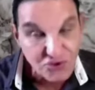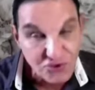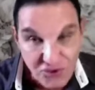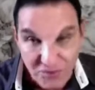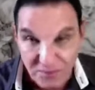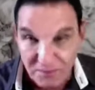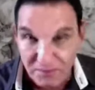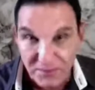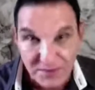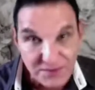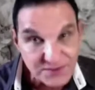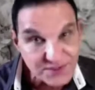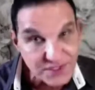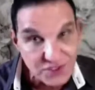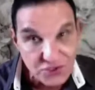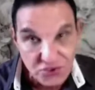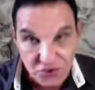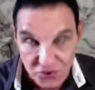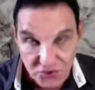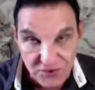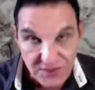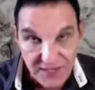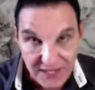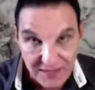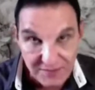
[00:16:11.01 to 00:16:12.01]
Cripples and
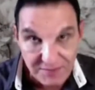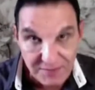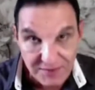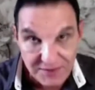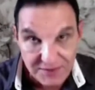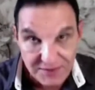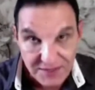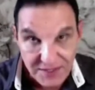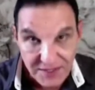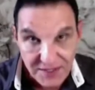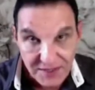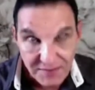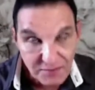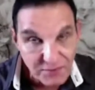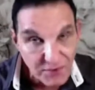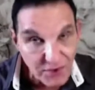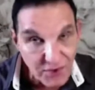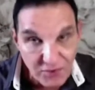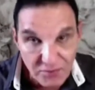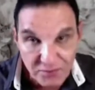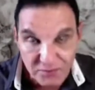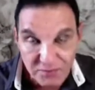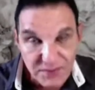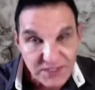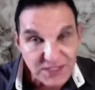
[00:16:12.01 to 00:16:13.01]
you name it,
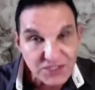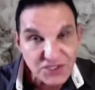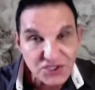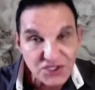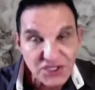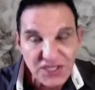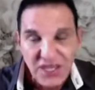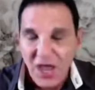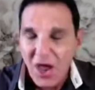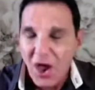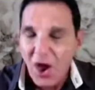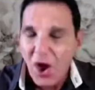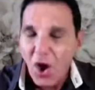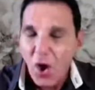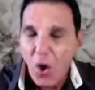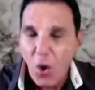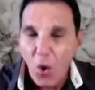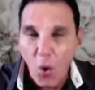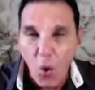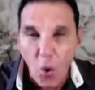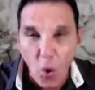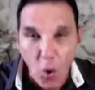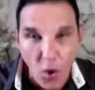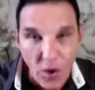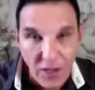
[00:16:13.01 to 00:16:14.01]
paraplegic,
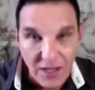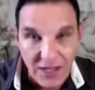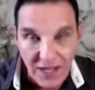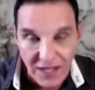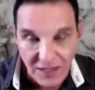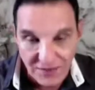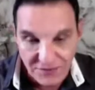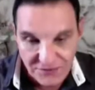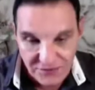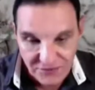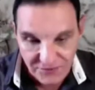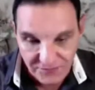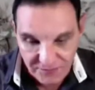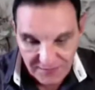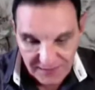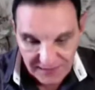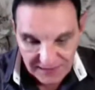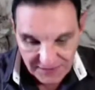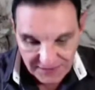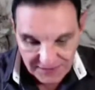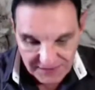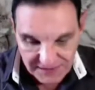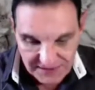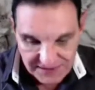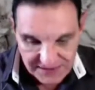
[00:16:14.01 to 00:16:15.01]
all kinds of
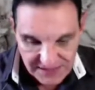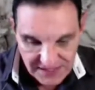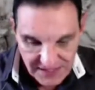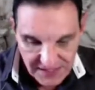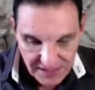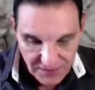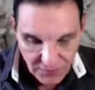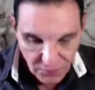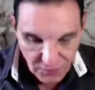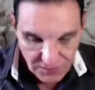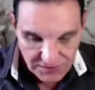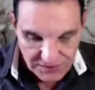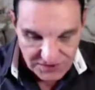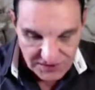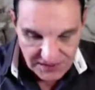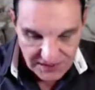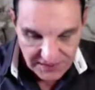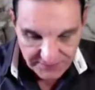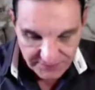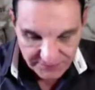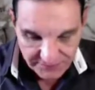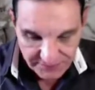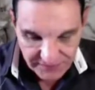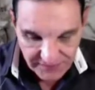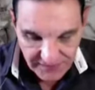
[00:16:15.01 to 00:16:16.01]
maladies. Watch
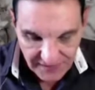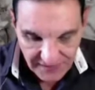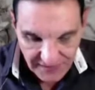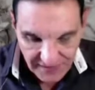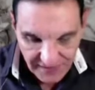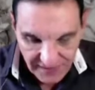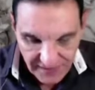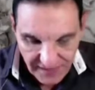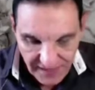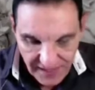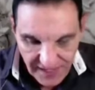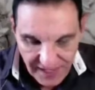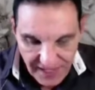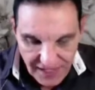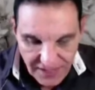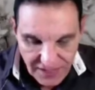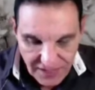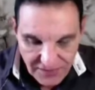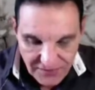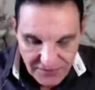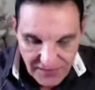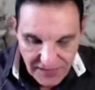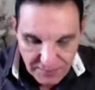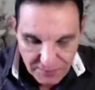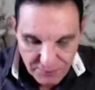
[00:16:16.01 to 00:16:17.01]
here.
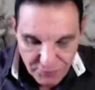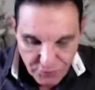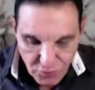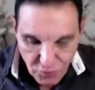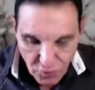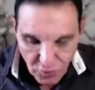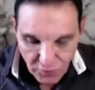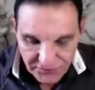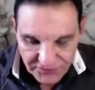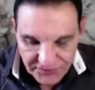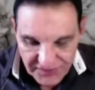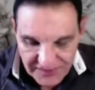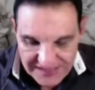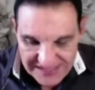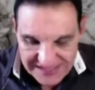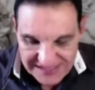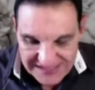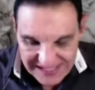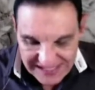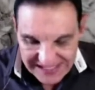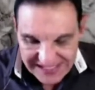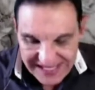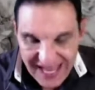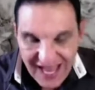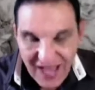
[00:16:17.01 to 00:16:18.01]
They brought the
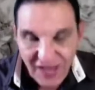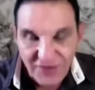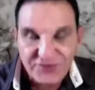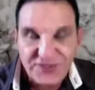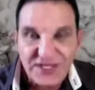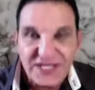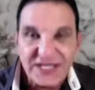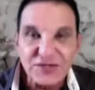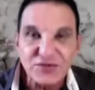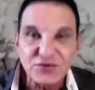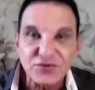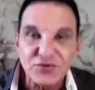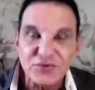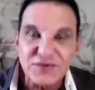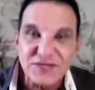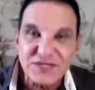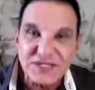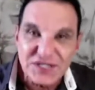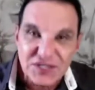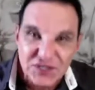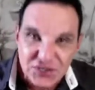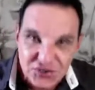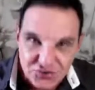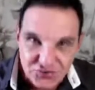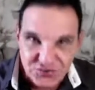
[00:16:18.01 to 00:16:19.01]
sick out into the
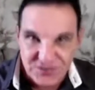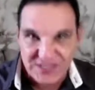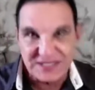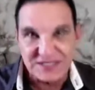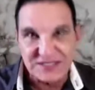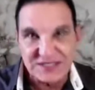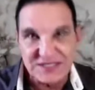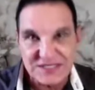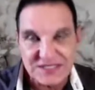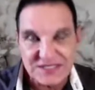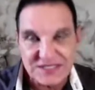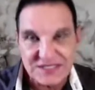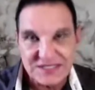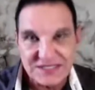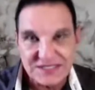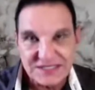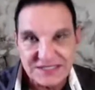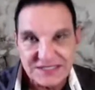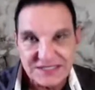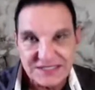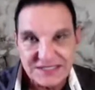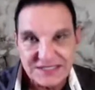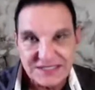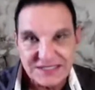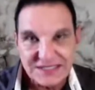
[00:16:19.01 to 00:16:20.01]
streets.
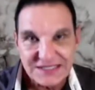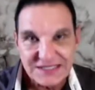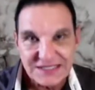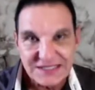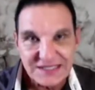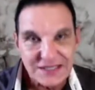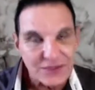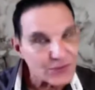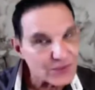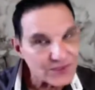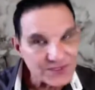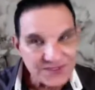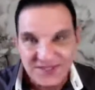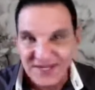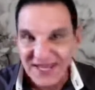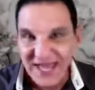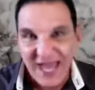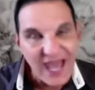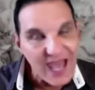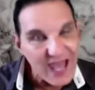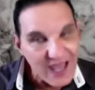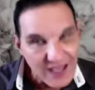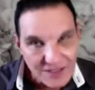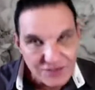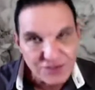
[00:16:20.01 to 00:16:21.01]
There wasn't a
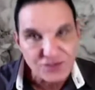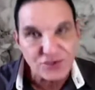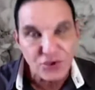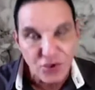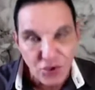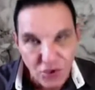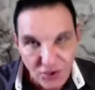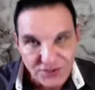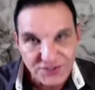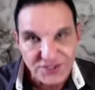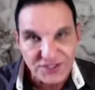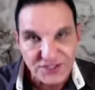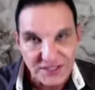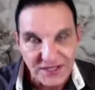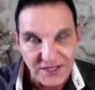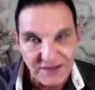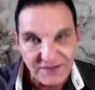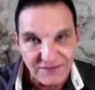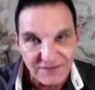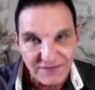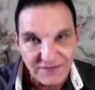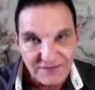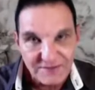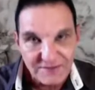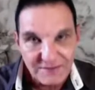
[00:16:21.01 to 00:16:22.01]
house large
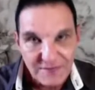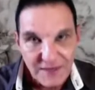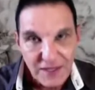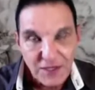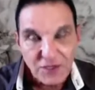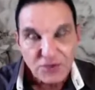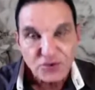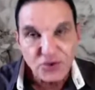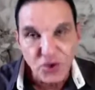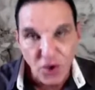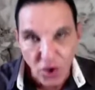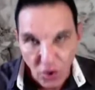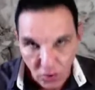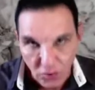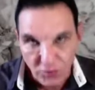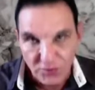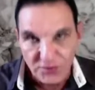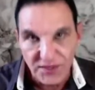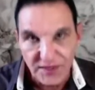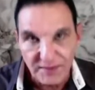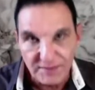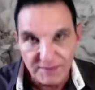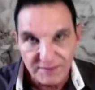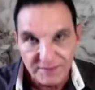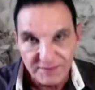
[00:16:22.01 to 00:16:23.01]
enough to
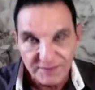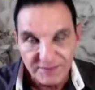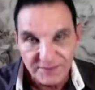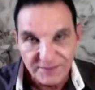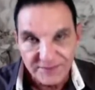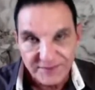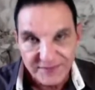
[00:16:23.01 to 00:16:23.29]
hold them.